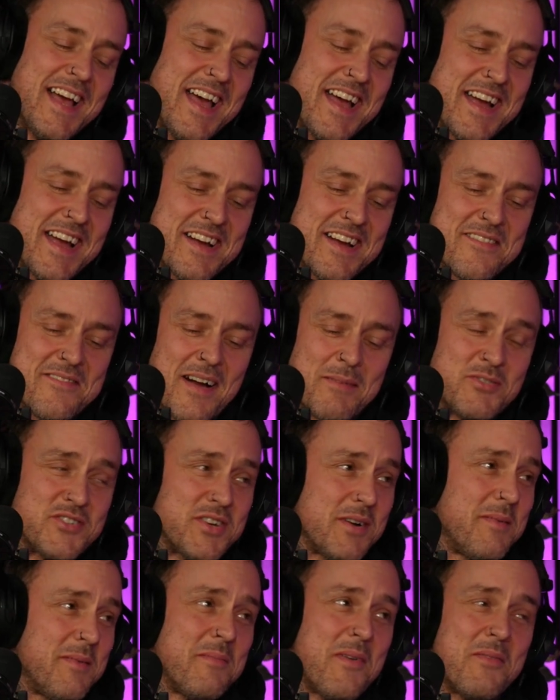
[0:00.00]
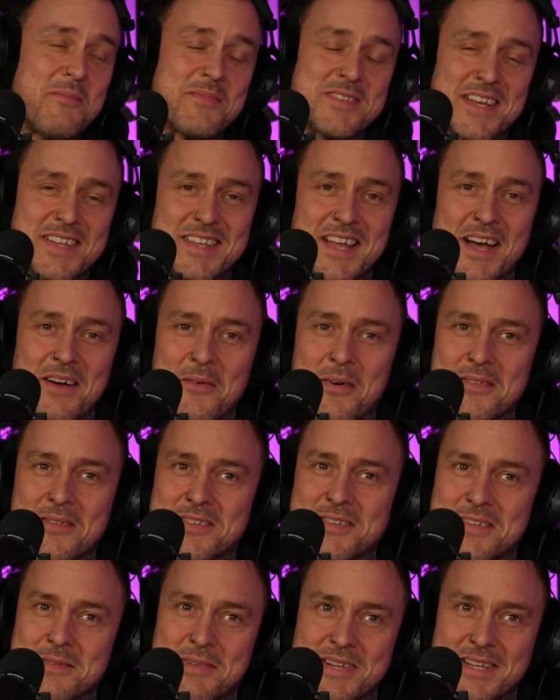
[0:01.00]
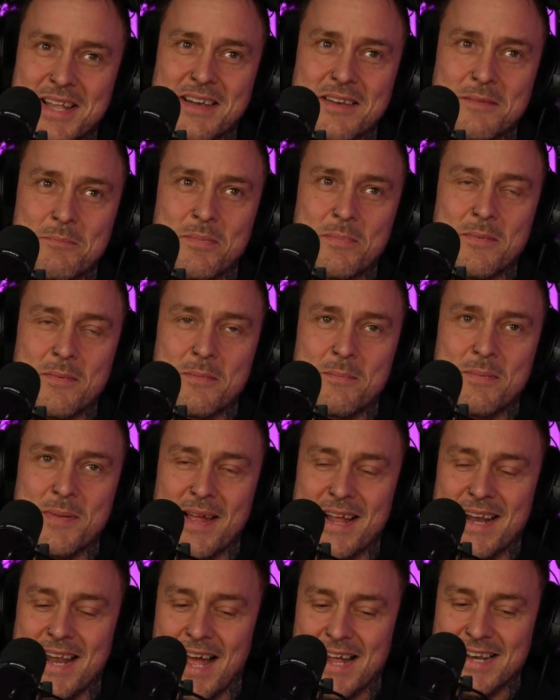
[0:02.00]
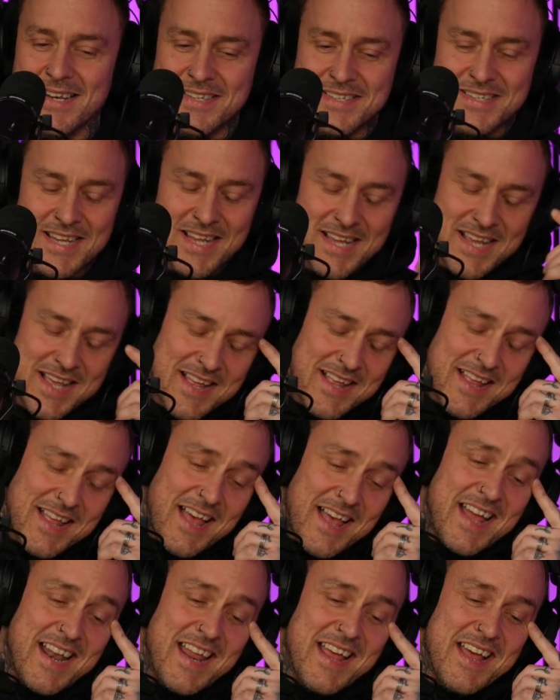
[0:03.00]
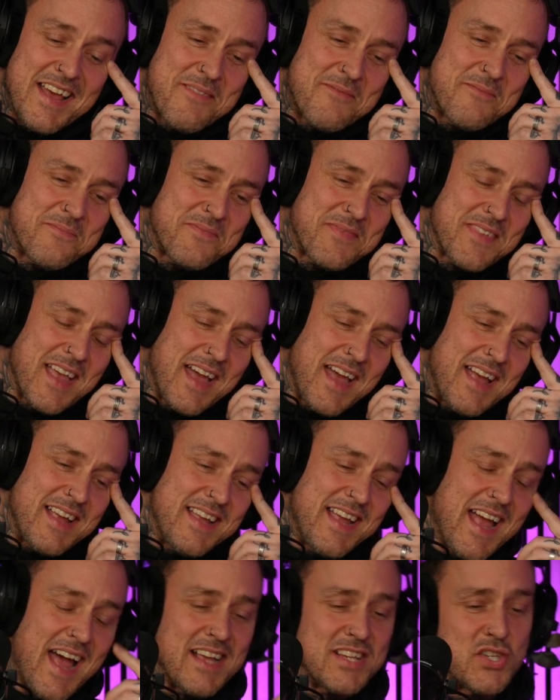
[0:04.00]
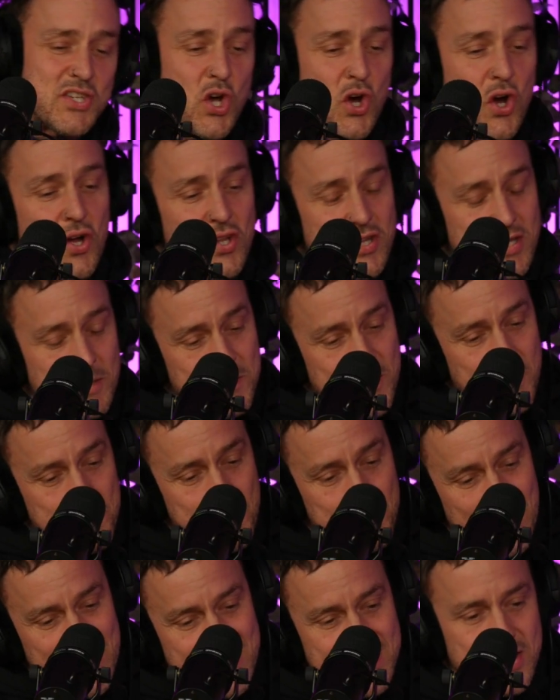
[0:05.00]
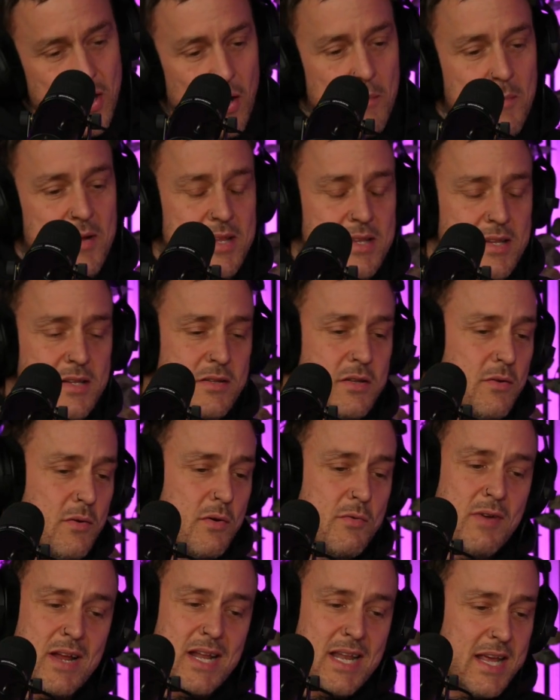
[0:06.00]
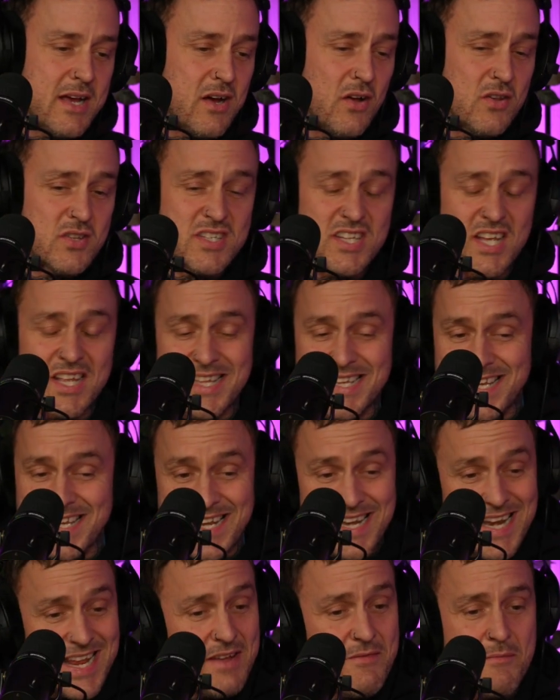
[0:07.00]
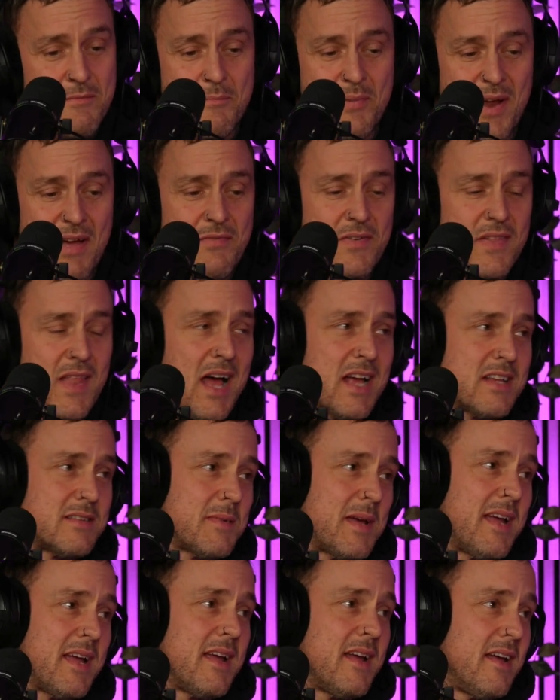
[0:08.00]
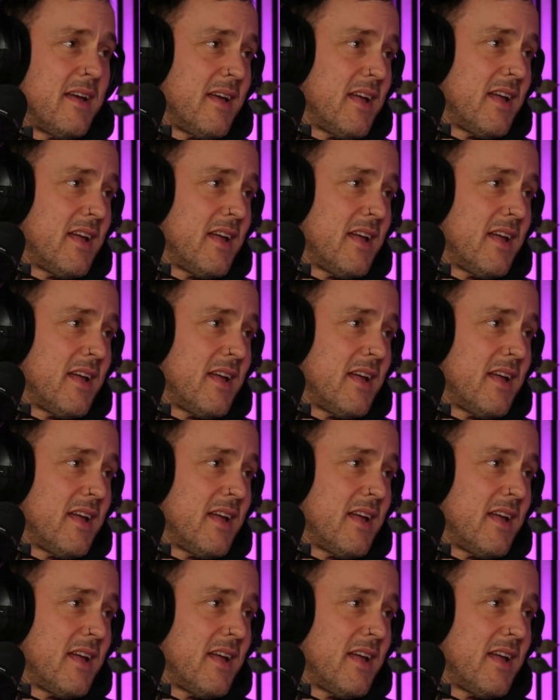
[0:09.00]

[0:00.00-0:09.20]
I'm sure my mum said that once, that my dad had playing hide and seek. And yeah, so the police got me. They were really concerned. They didn't even breathalyse me.